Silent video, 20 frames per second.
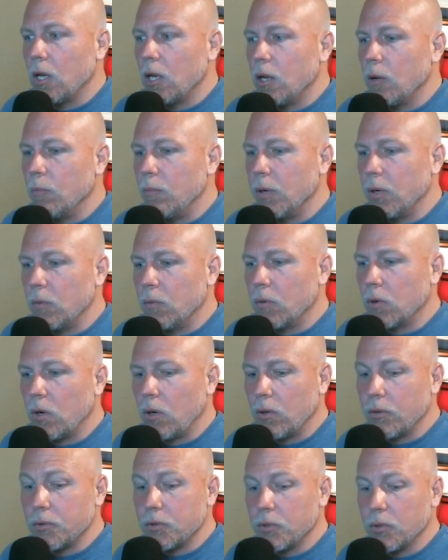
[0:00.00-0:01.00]
But we're
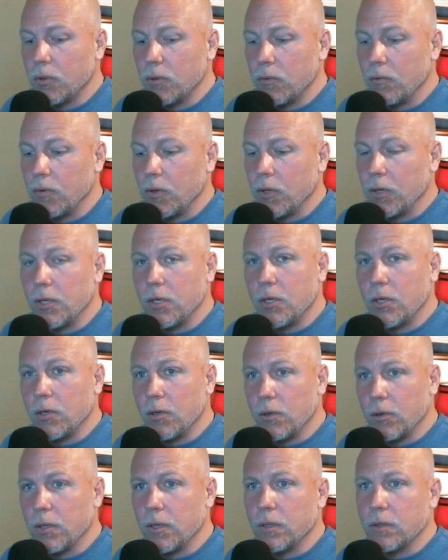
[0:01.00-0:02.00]
also very
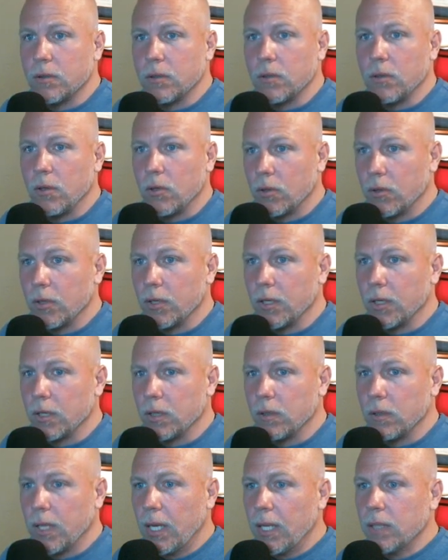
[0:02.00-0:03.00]
curious in learning,
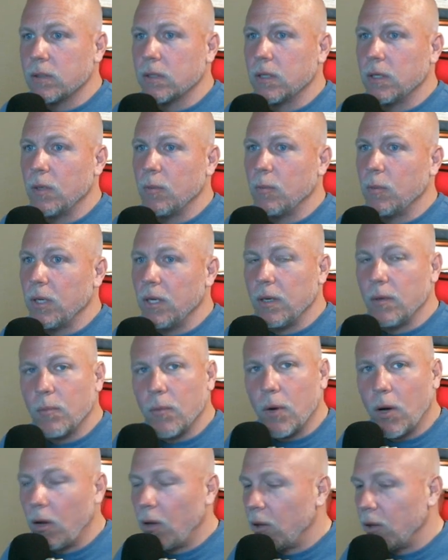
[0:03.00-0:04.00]
and that's going to be
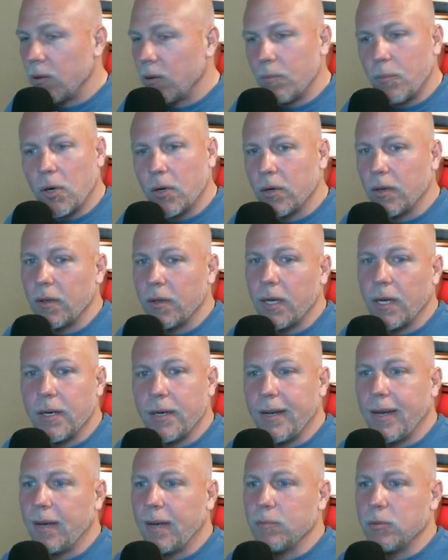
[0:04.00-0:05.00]
all a part of that
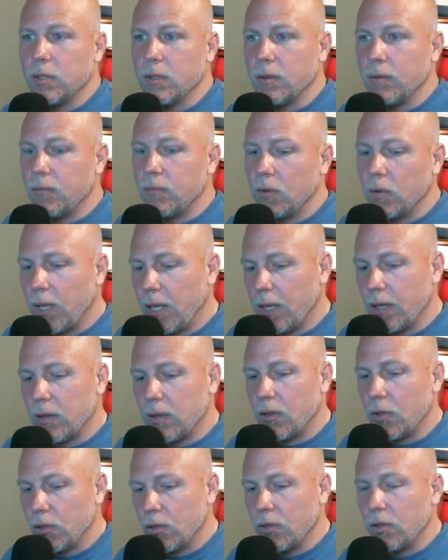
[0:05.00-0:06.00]
adaption. If you
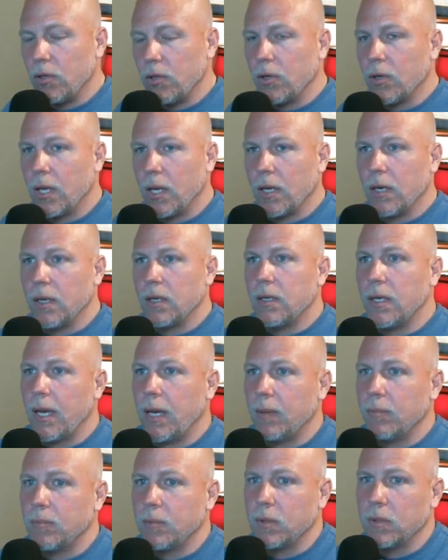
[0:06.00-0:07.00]
can't learn, you can't
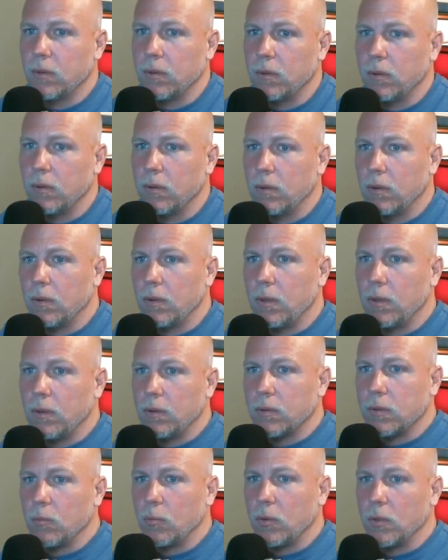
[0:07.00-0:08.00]
adapt. All right,
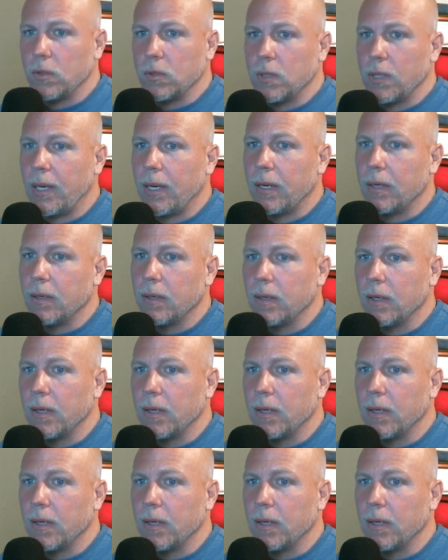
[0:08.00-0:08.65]
simple as that.